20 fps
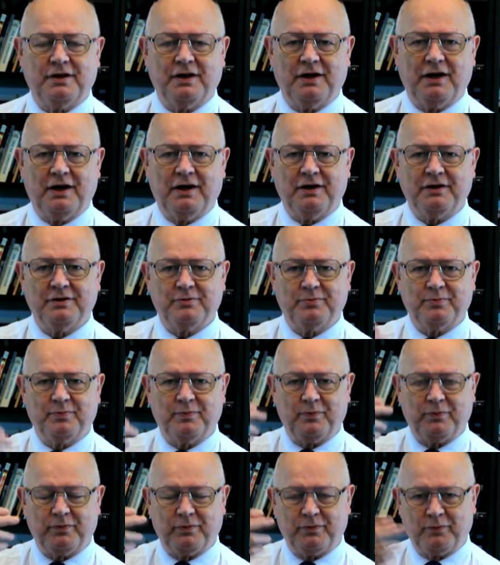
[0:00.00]
And
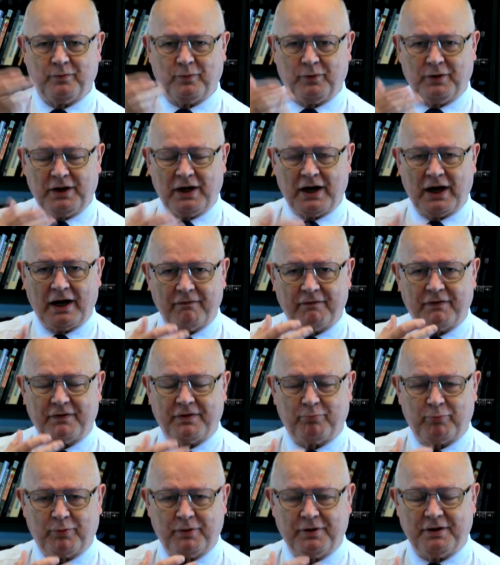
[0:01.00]
we have
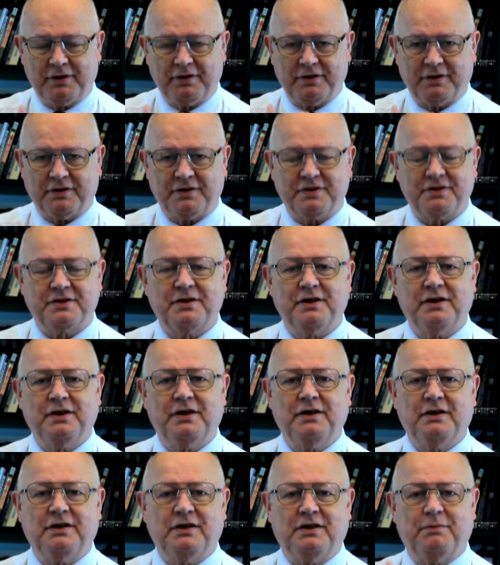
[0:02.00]
within us
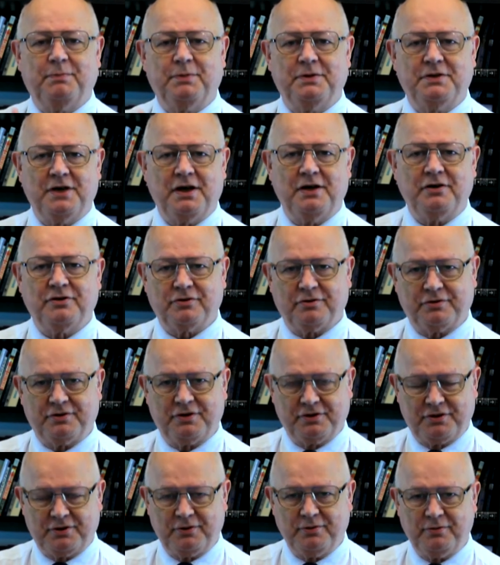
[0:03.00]
the potential to
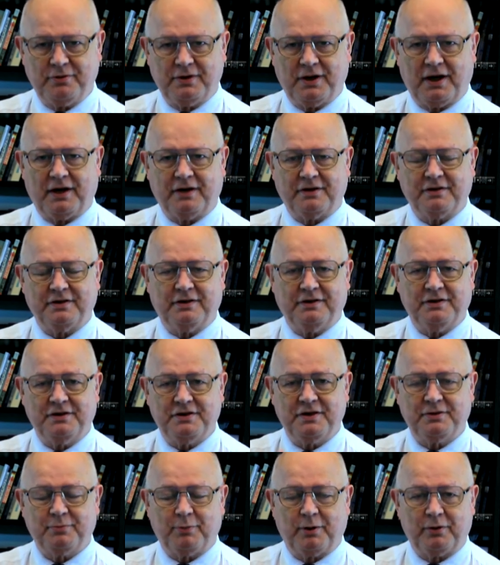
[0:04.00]
do that. And this
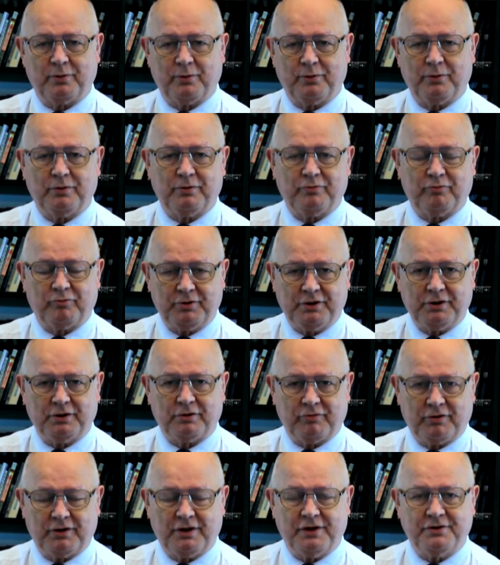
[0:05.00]
is what all real
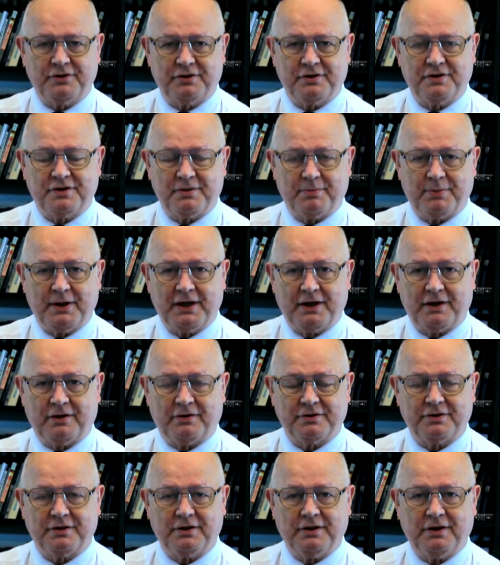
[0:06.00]
religion is about.